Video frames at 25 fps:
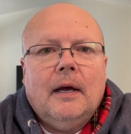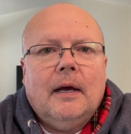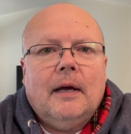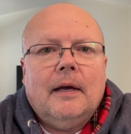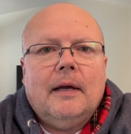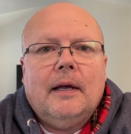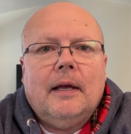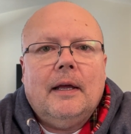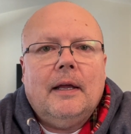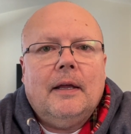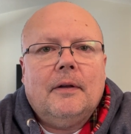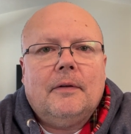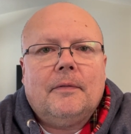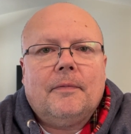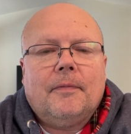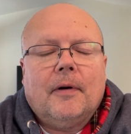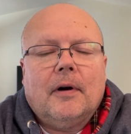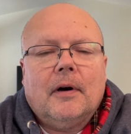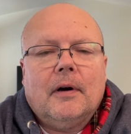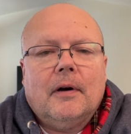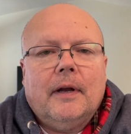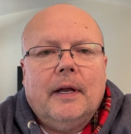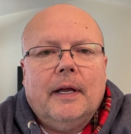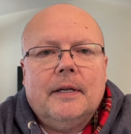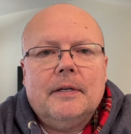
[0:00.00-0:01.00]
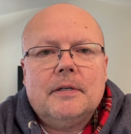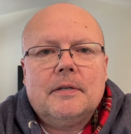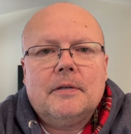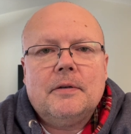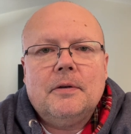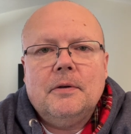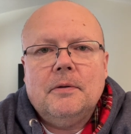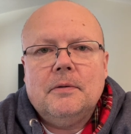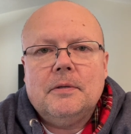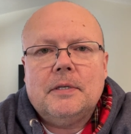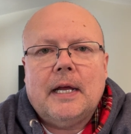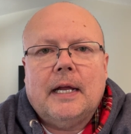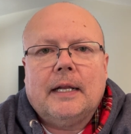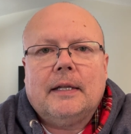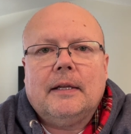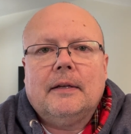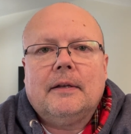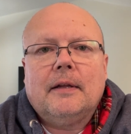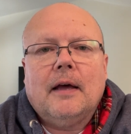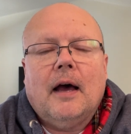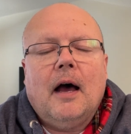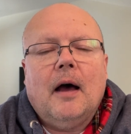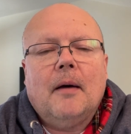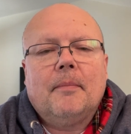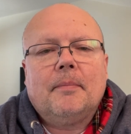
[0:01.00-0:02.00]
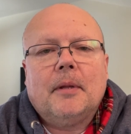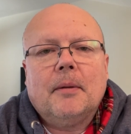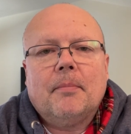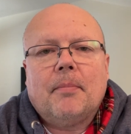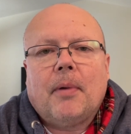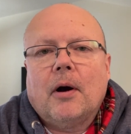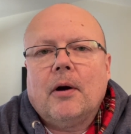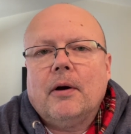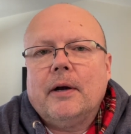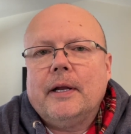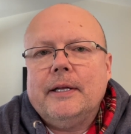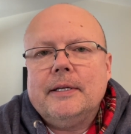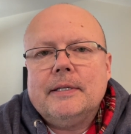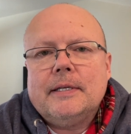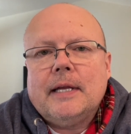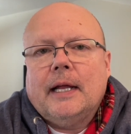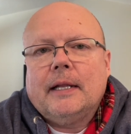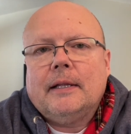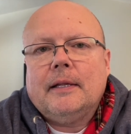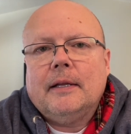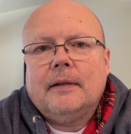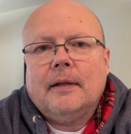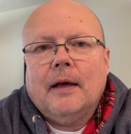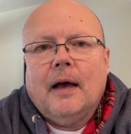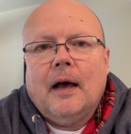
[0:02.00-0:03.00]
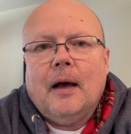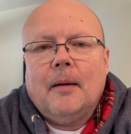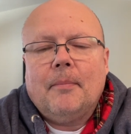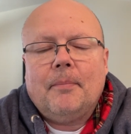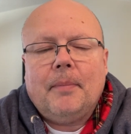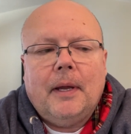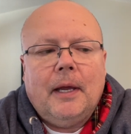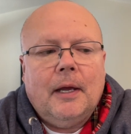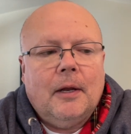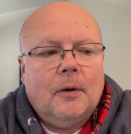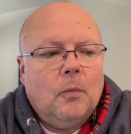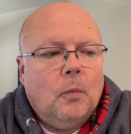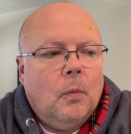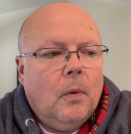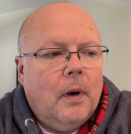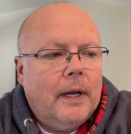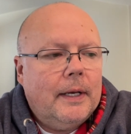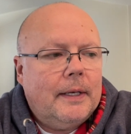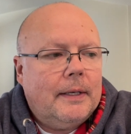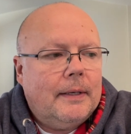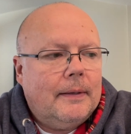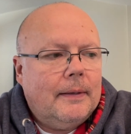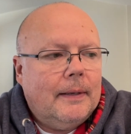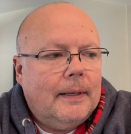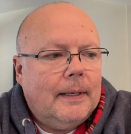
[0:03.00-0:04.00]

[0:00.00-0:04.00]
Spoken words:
as far as who's at the top, the parties at the top, and what